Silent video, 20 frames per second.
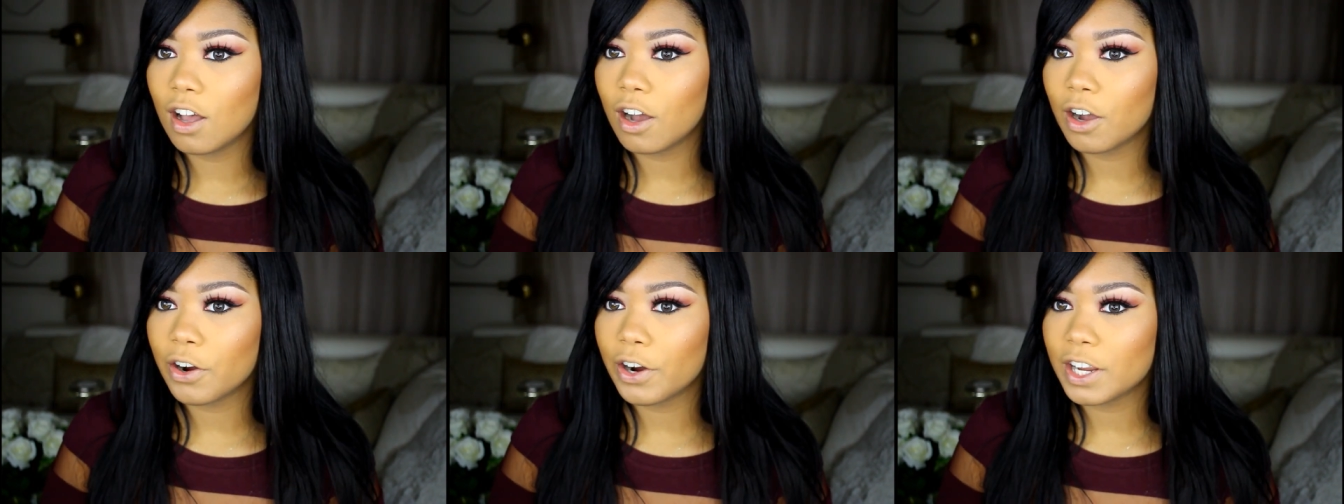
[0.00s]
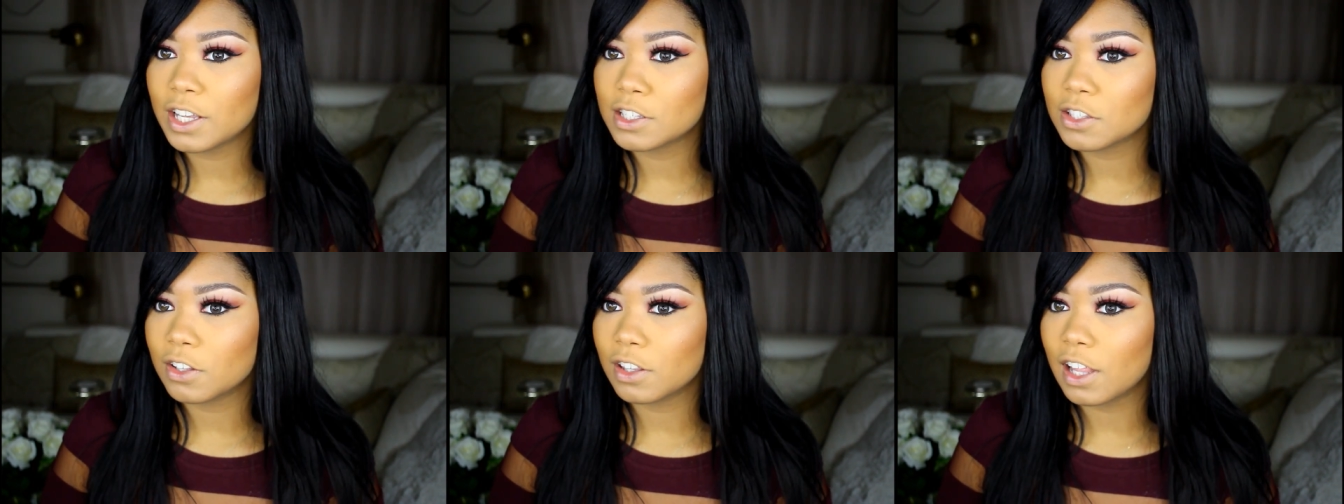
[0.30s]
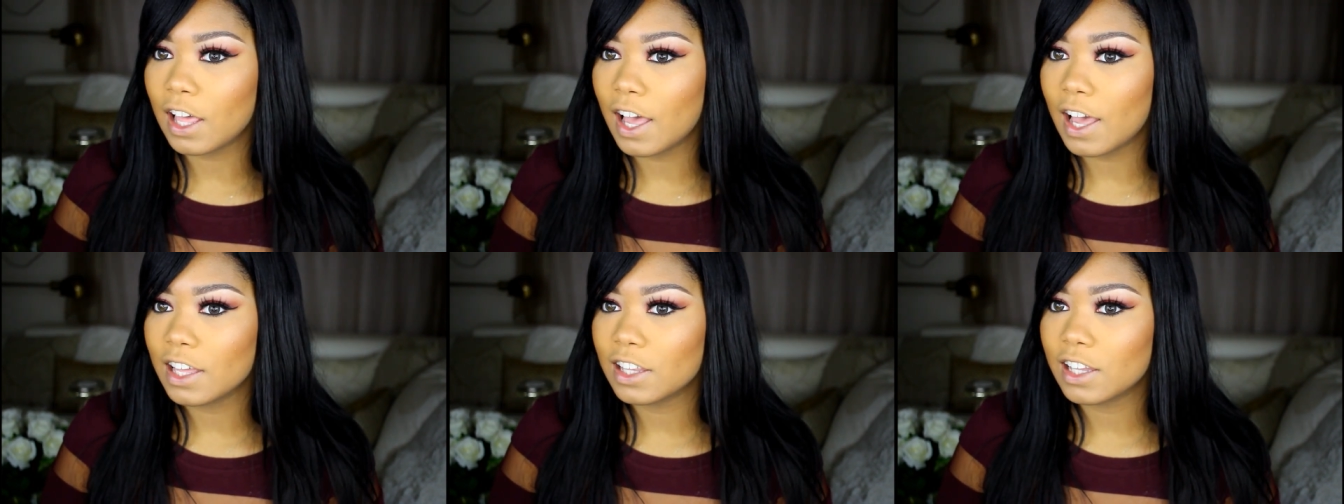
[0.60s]
Alright, so
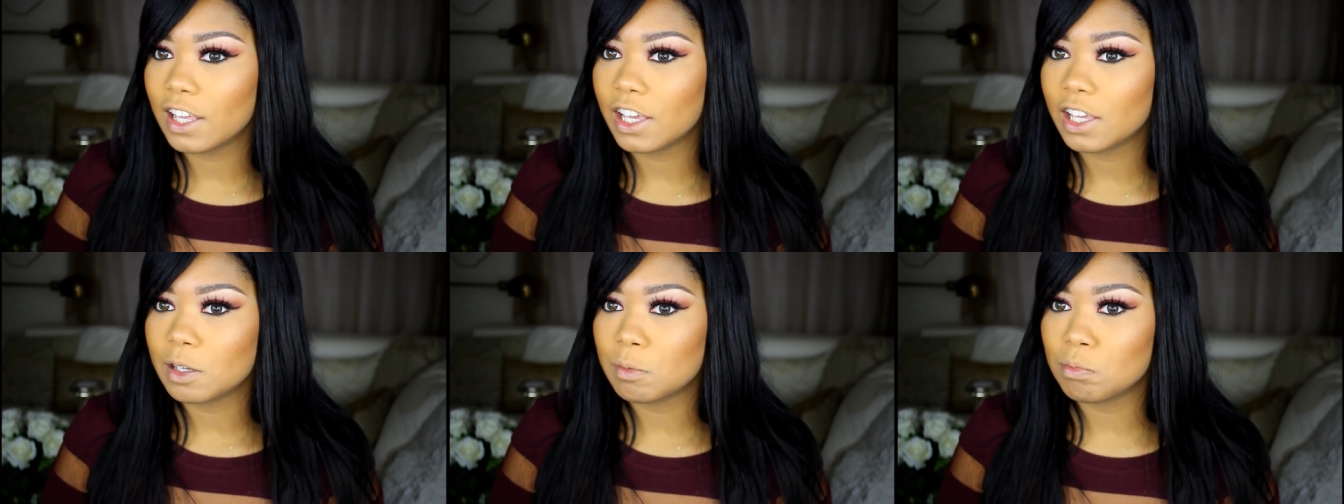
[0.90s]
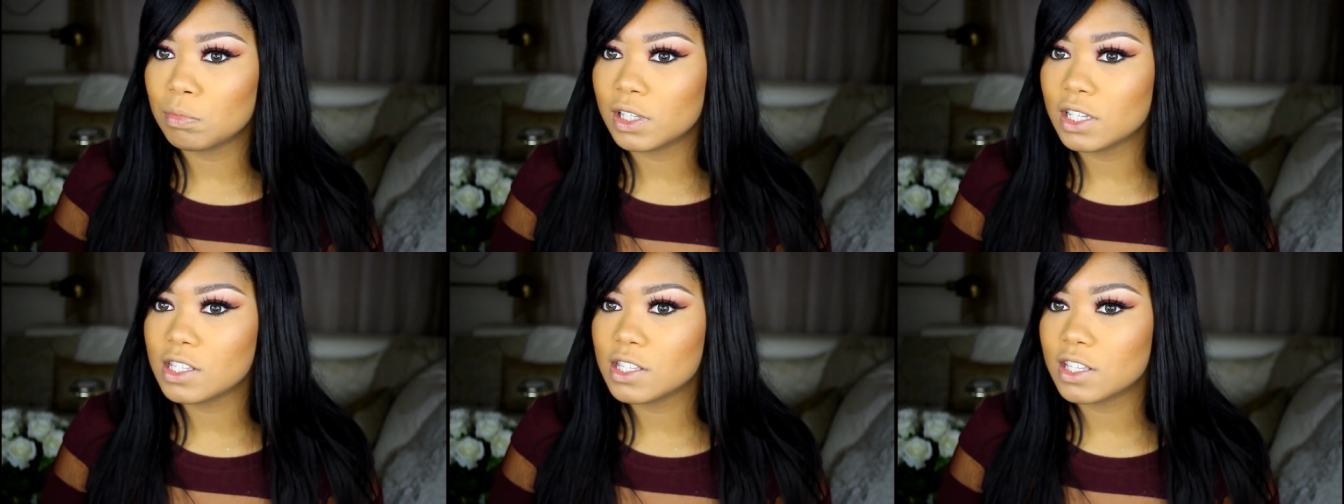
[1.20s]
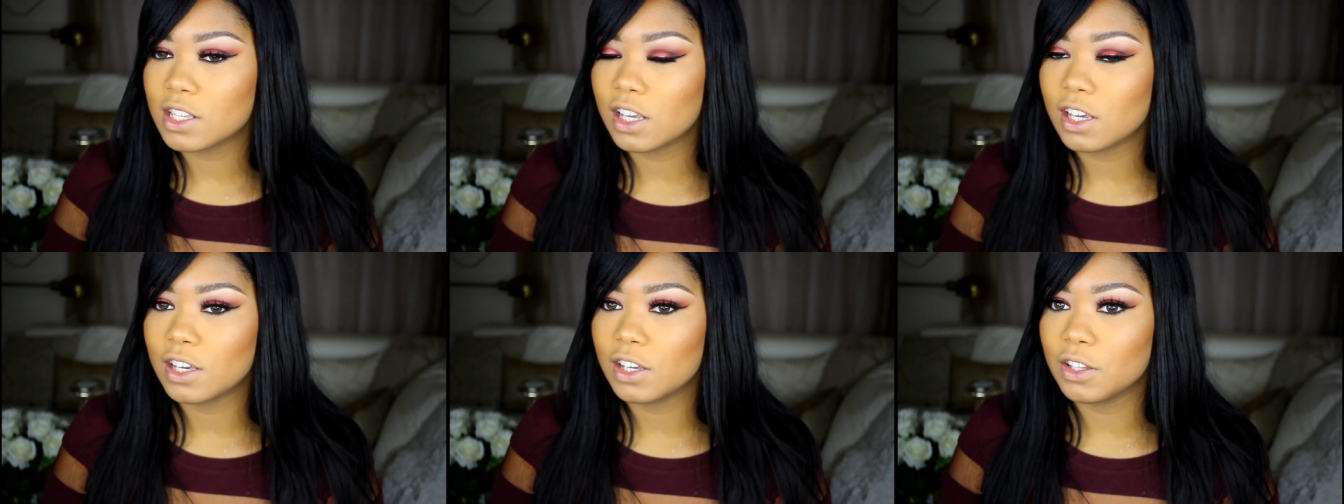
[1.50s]
the highlight, it
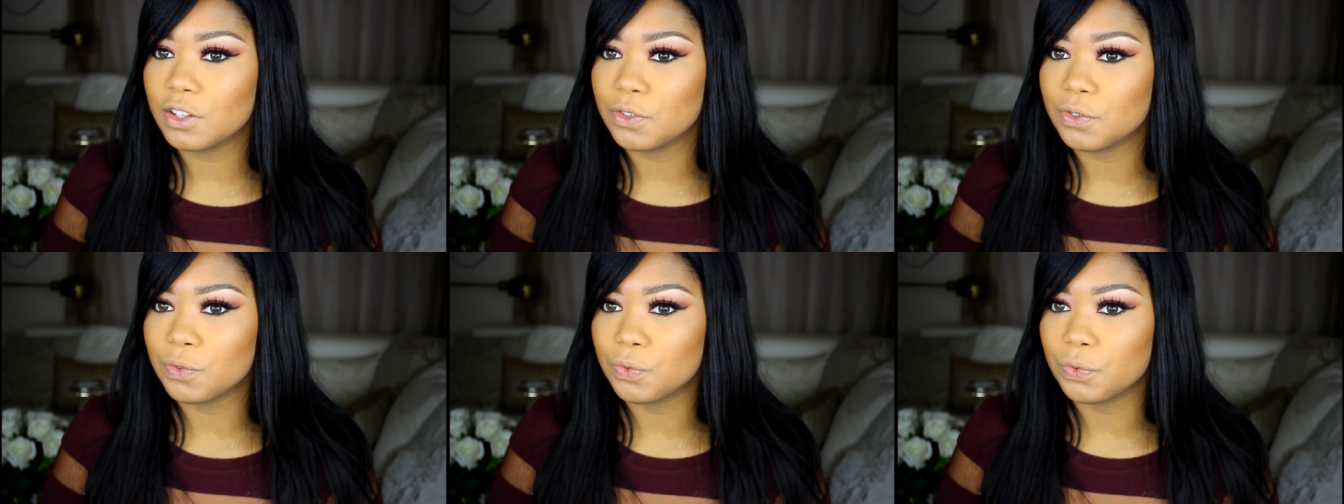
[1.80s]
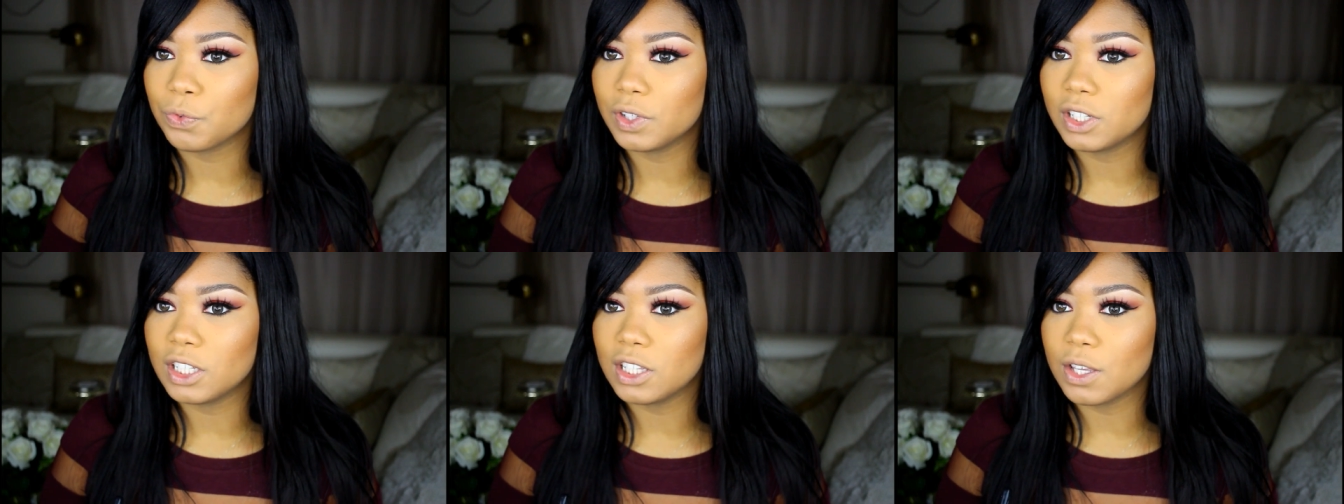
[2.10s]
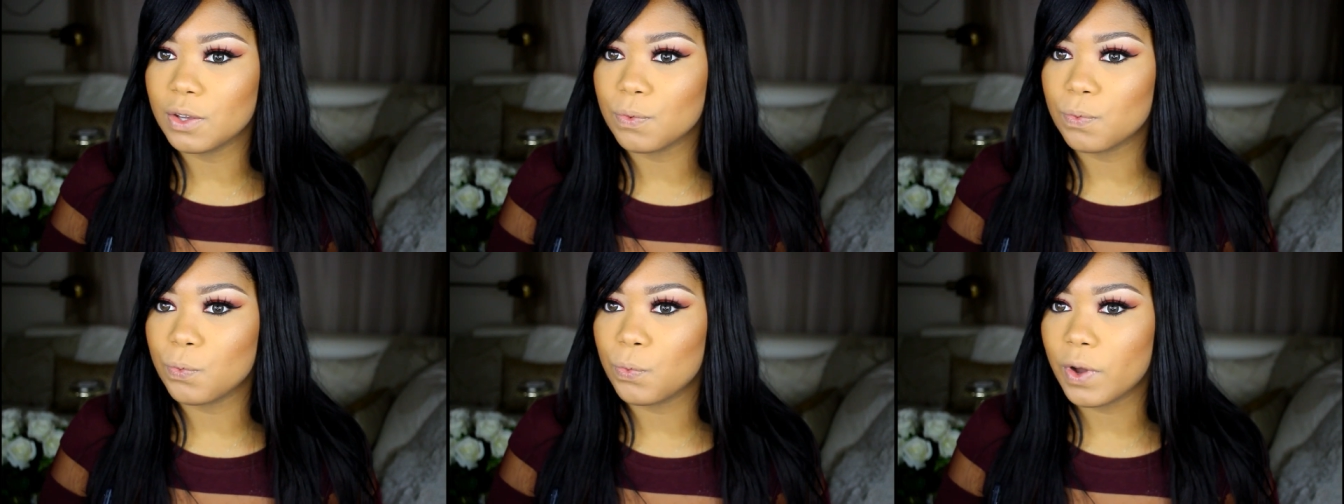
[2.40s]
blends in
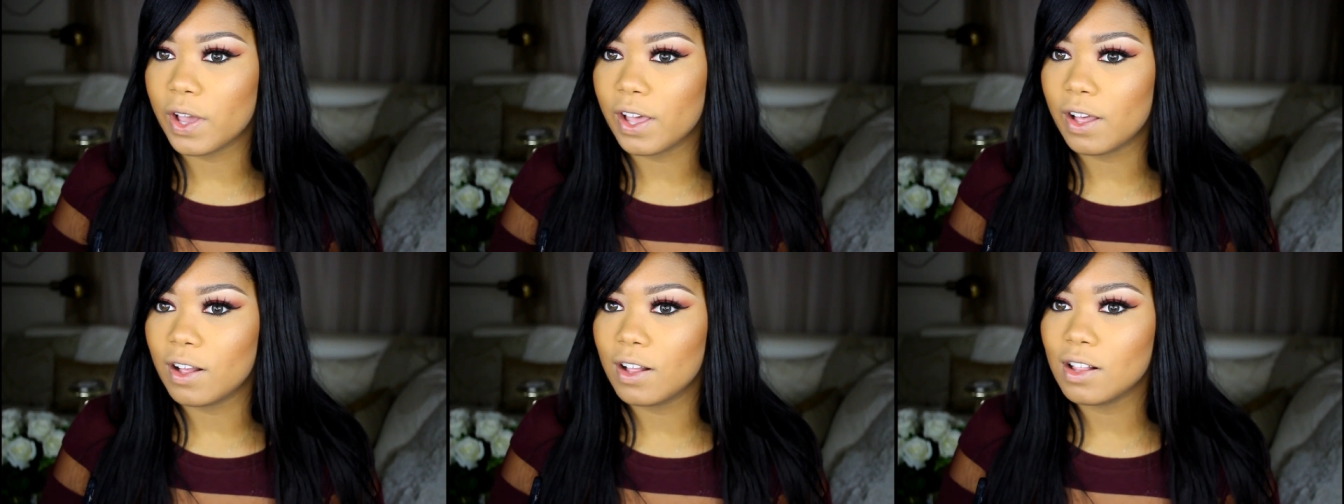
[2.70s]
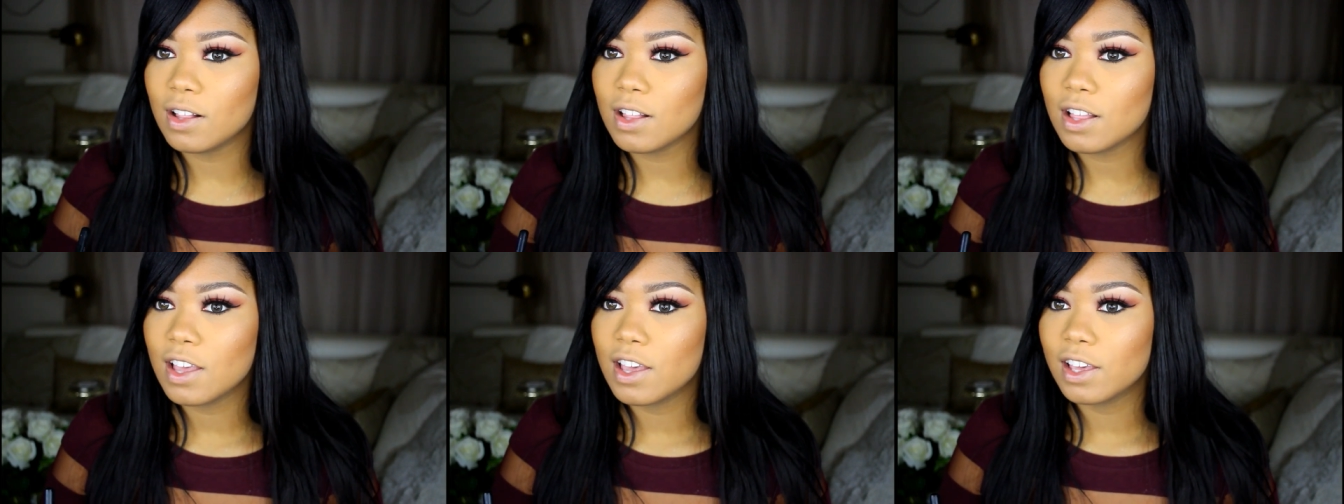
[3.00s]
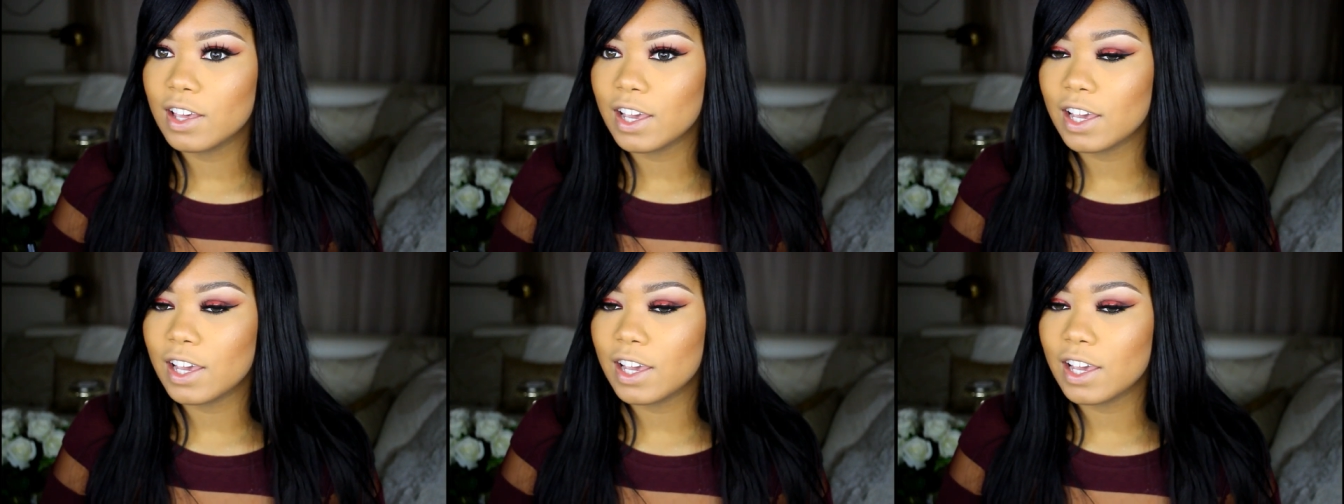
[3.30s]
really well,